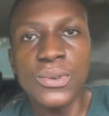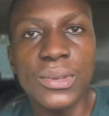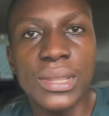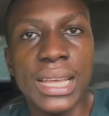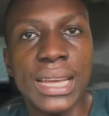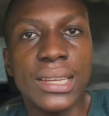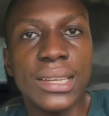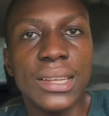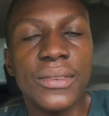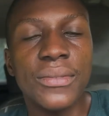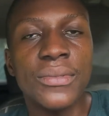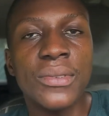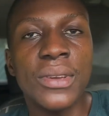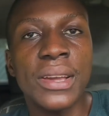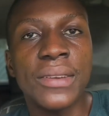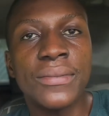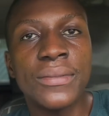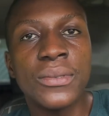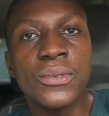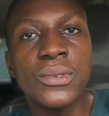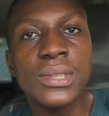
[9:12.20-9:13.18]
that if you're a
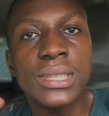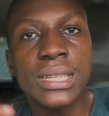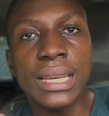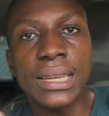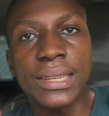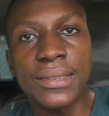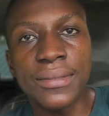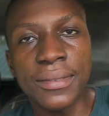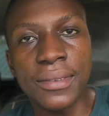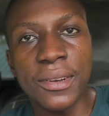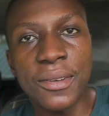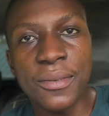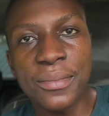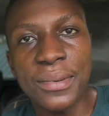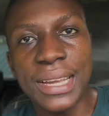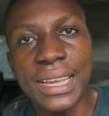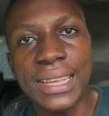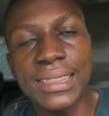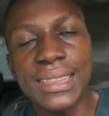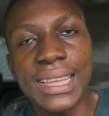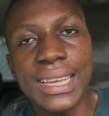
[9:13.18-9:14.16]
full stack developer
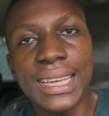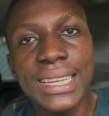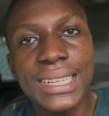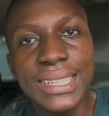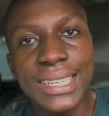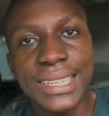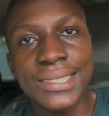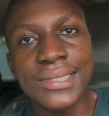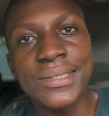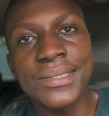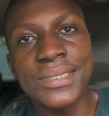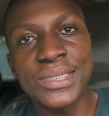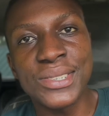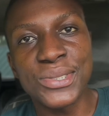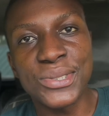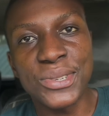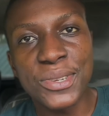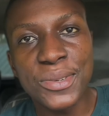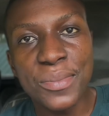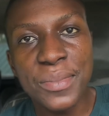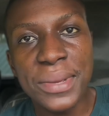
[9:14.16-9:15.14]
and the industry is
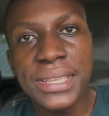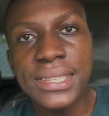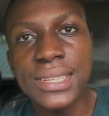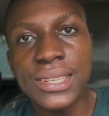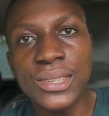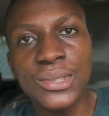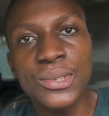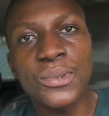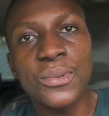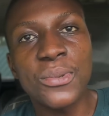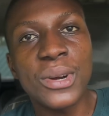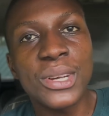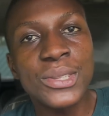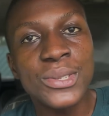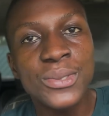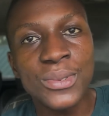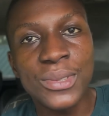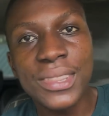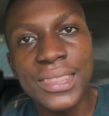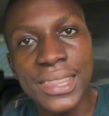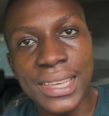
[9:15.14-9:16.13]
not matching to what
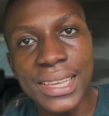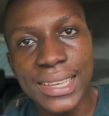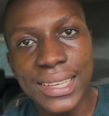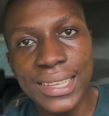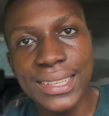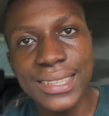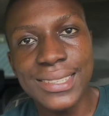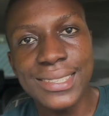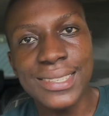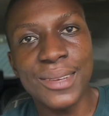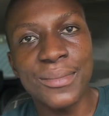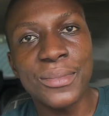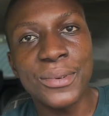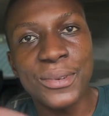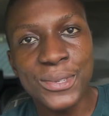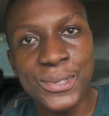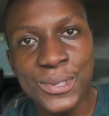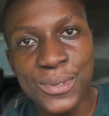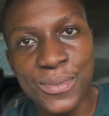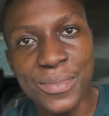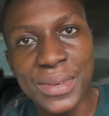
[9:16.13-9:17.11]
you think it's
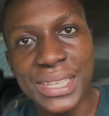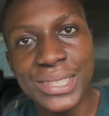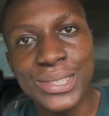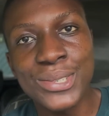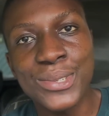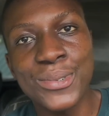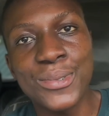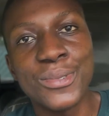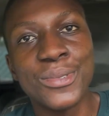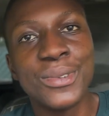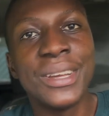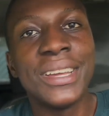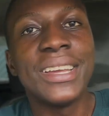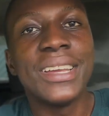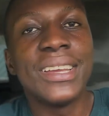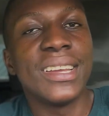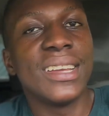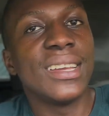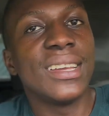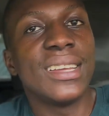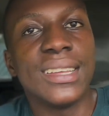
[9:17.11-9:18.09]
supposed to match to,
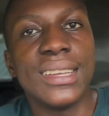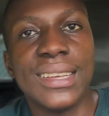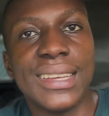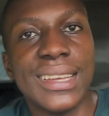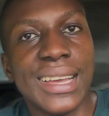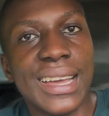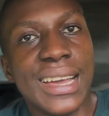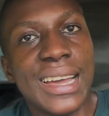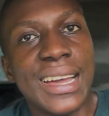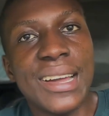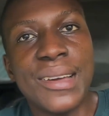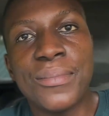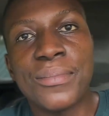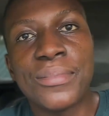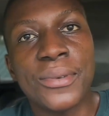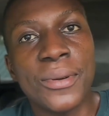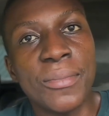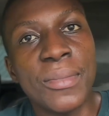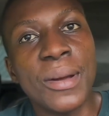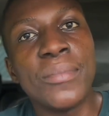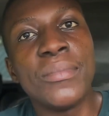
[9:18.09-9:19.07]

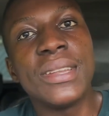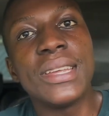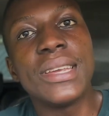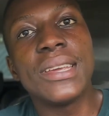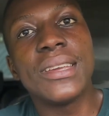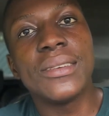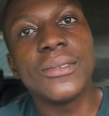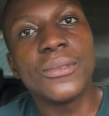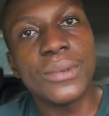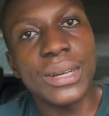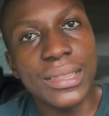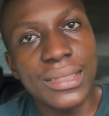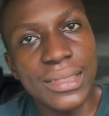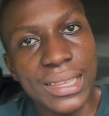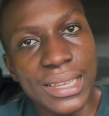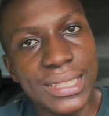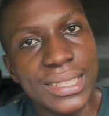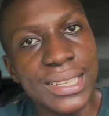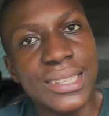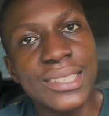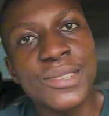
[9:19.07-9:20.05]
probably what they
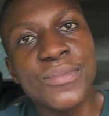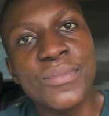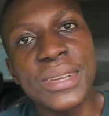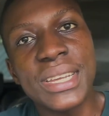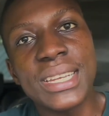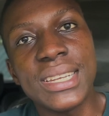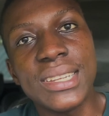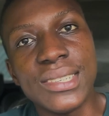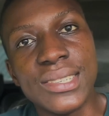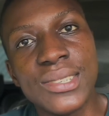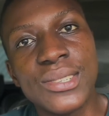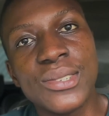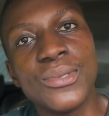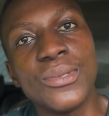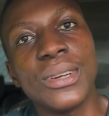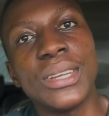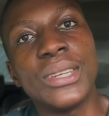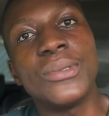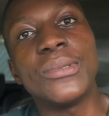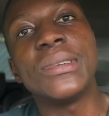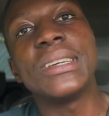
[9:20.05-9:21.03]
just mean is you
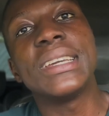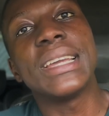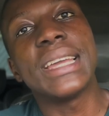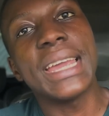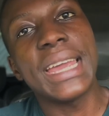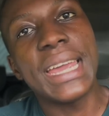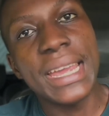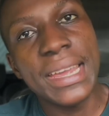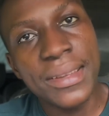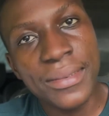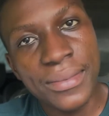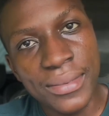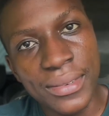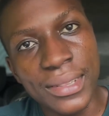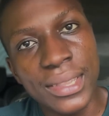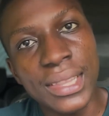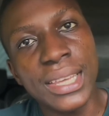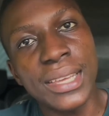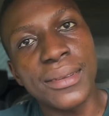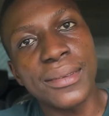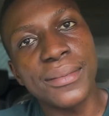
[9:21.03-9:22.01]
are doing
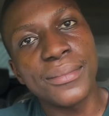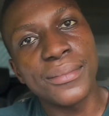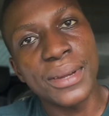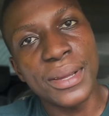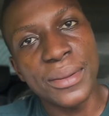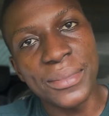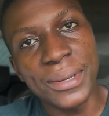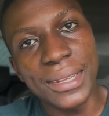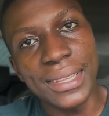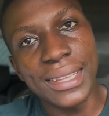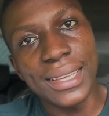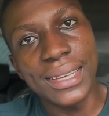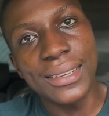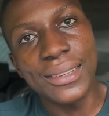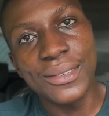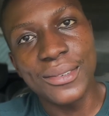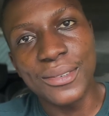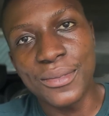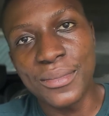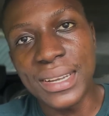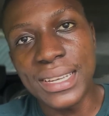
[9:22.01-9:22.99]
everything, my brother
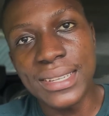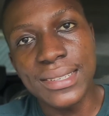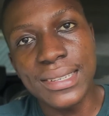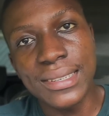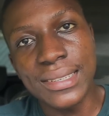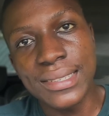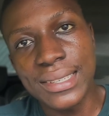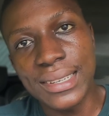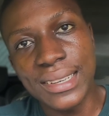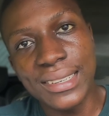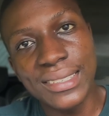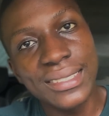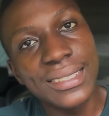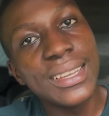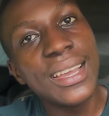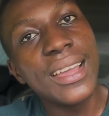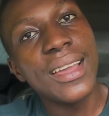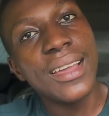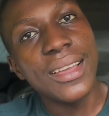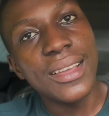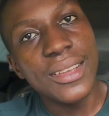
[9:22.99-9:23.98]
or my sister.
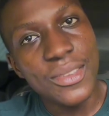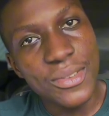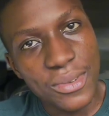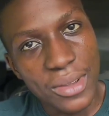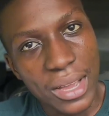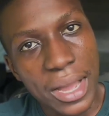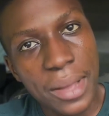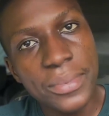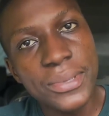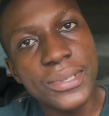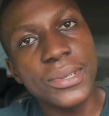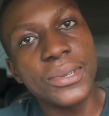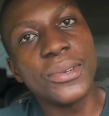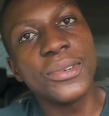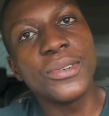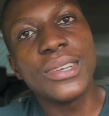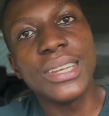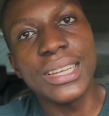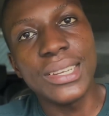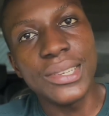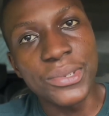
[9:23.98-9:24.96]
You're
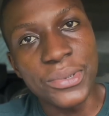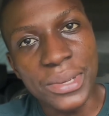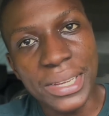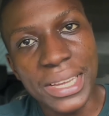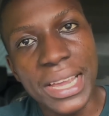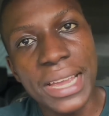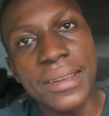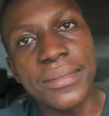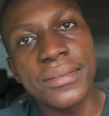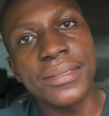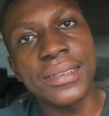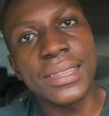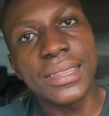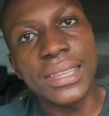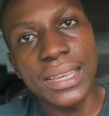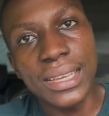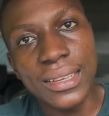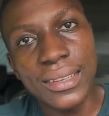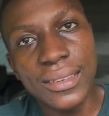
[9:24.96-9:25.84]
absolutely doing everything.